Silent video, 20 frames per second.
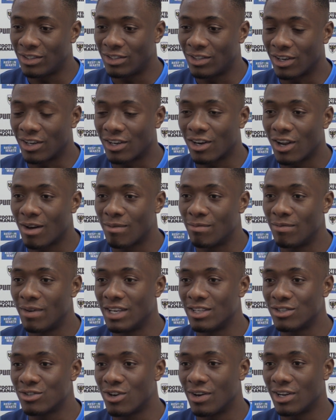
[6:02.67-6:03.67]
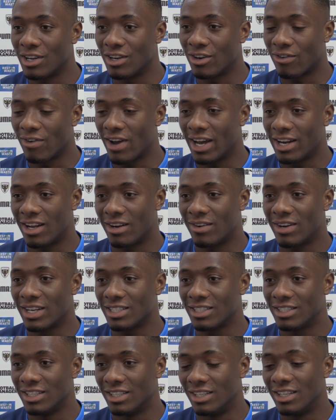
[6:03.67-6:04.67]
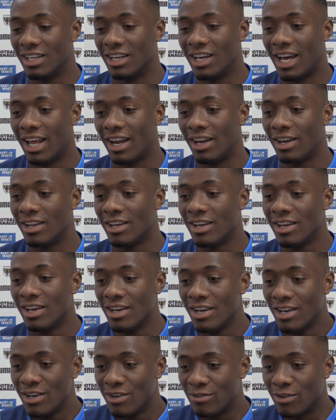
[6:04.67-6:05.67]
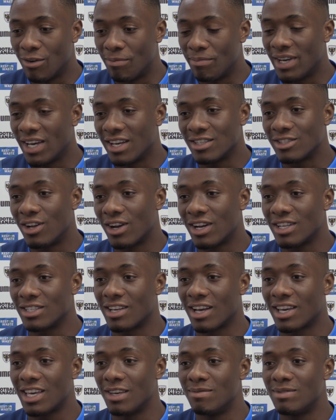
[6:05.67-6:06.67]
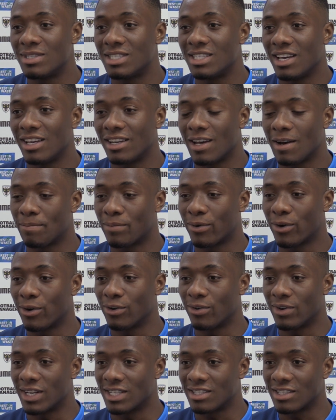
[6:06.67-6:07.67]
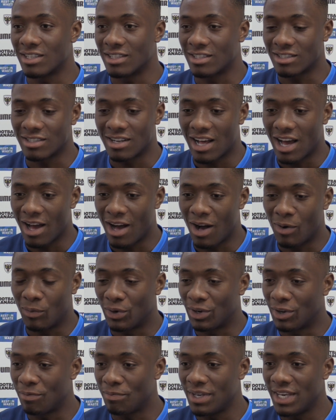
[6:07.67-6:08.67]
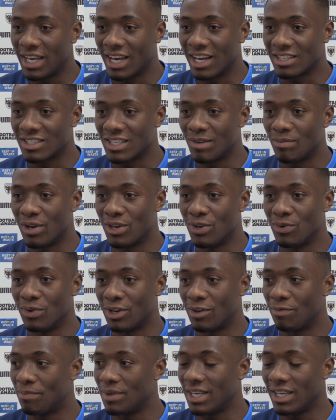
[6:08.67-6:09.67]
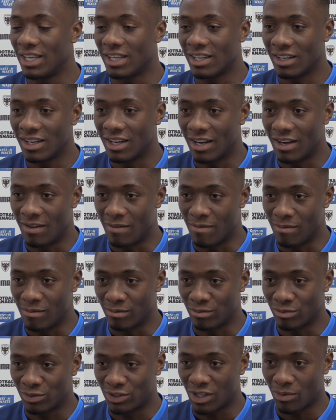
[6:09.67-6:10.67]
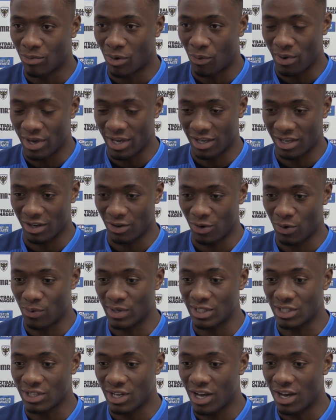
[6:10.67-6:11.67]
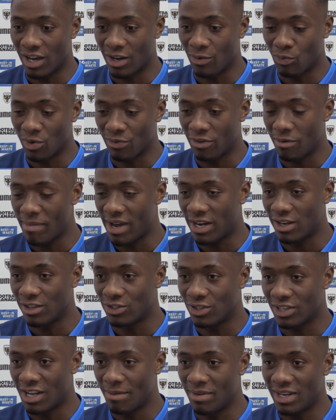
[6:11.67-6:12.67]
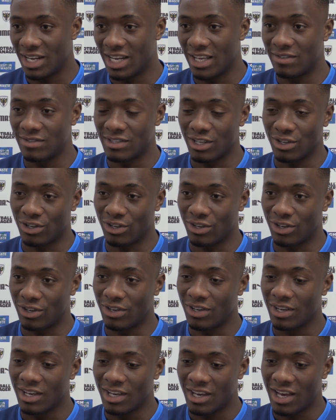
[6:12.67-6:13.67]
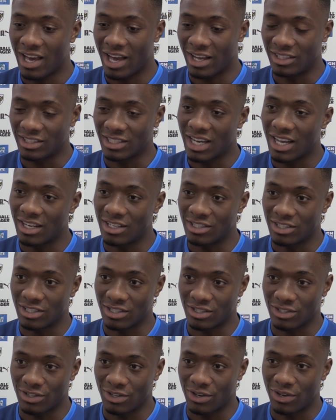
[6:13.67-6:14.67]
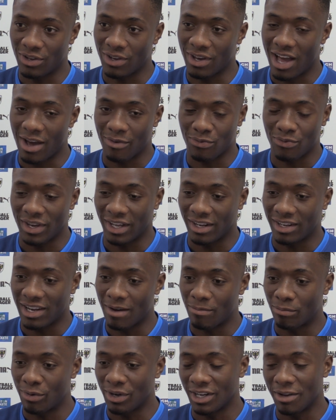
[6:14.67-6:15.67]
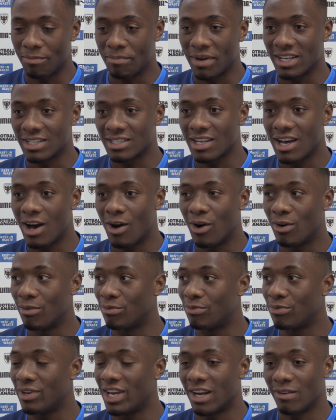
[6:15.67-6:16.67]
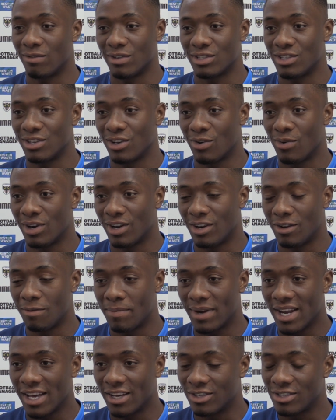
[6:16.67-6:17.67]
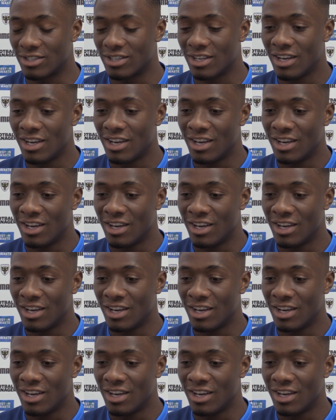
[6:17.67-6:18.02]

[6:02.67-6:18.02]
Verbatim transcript: the club is going in the right direction, and for me, as long as I keep seeing that progress, it's like I want to be here, somewhere you want to be, um, somewhere where you can always learn with a manager that believes in you and challenges you. I think that bring the best out of every single one of the players.